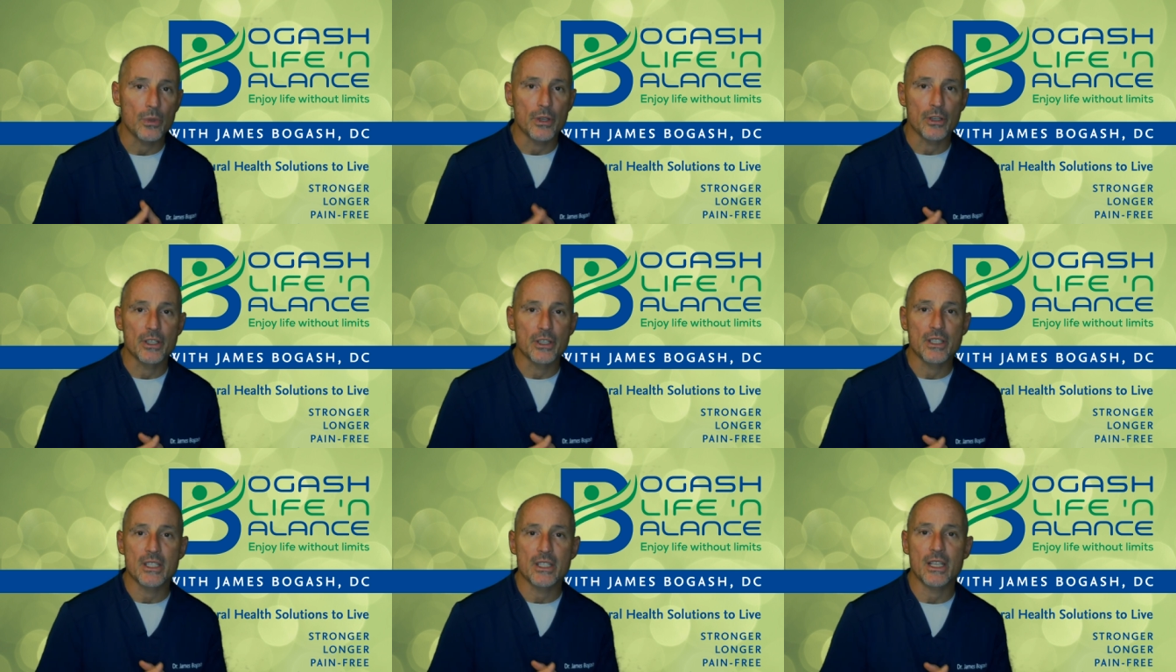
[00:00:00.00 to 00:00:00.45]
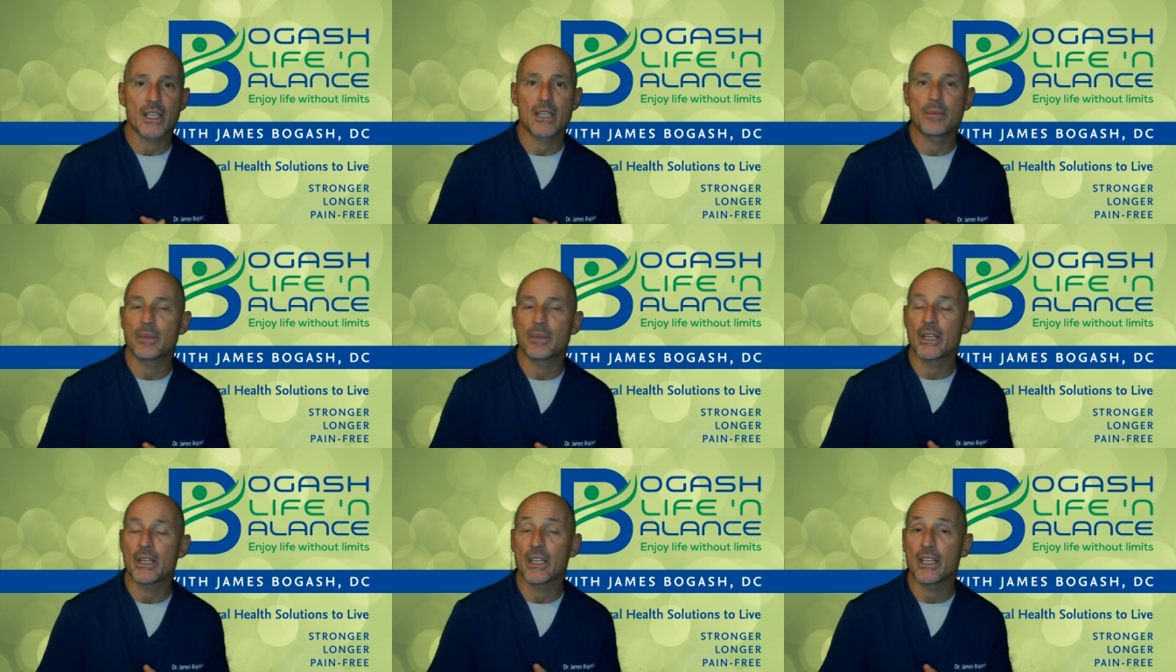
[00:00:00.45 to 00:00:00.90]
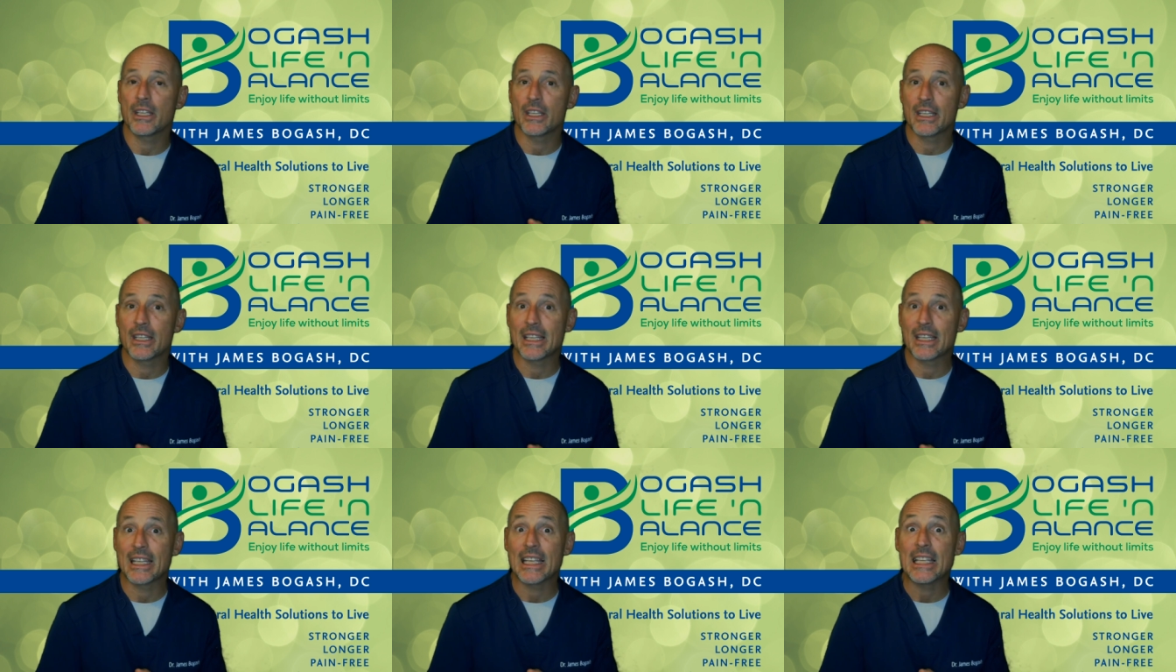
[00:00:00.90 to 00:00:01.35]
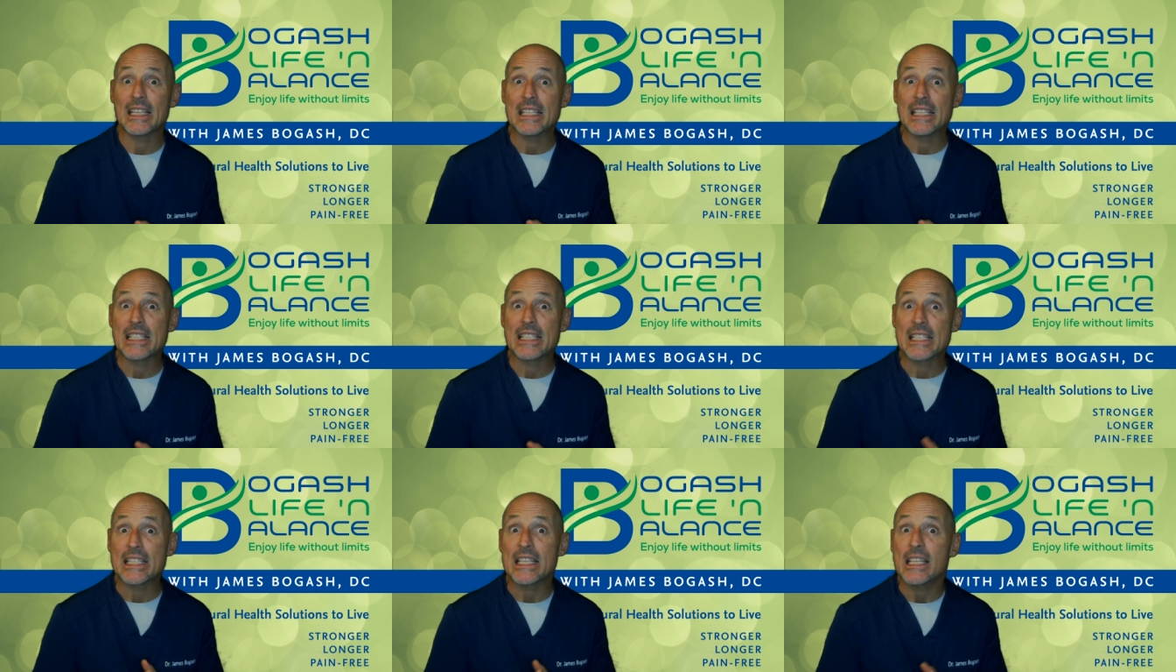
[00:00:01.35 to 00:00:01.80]
They're designed to be eaten
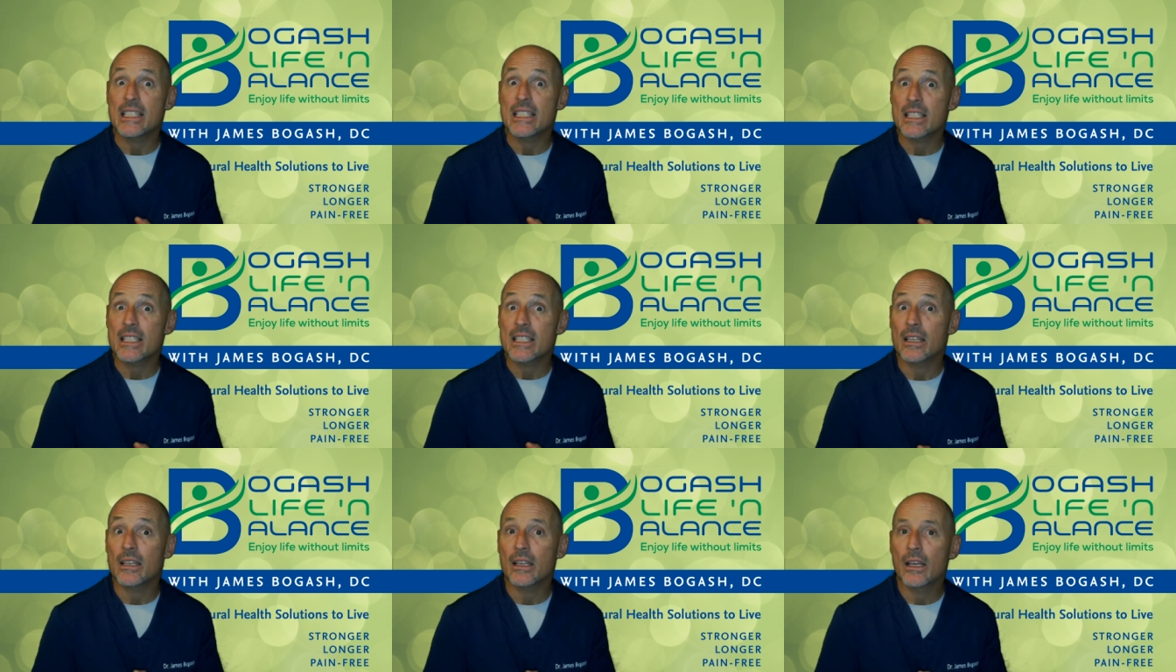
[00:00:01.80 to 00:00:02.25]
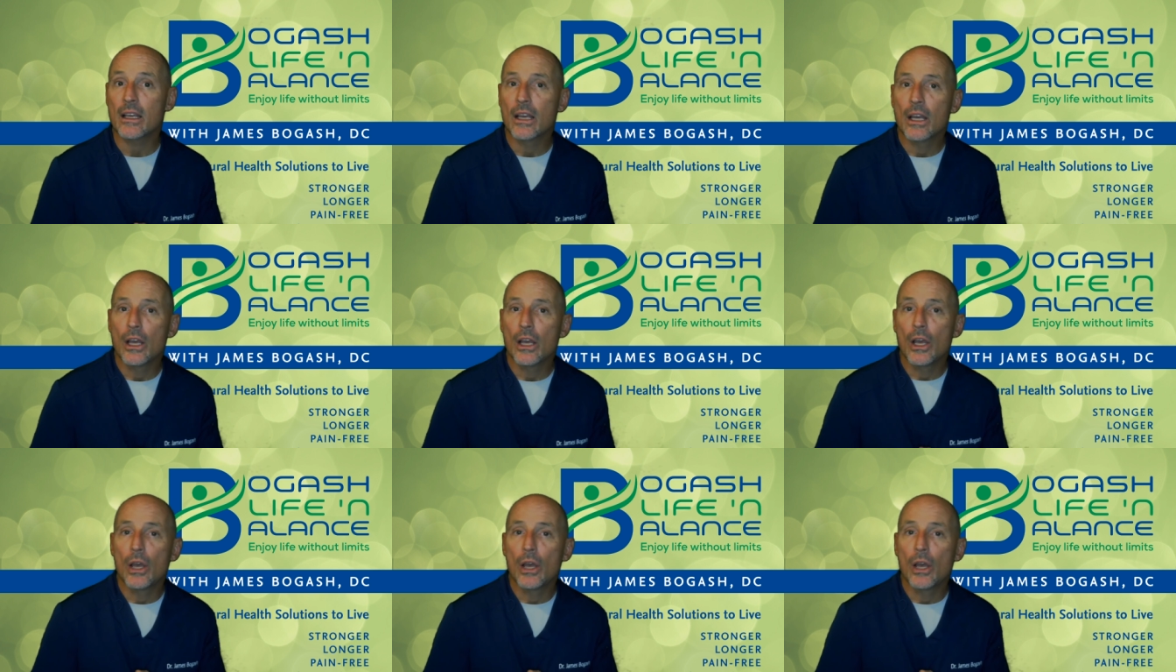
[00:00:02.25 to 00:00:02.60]
in season,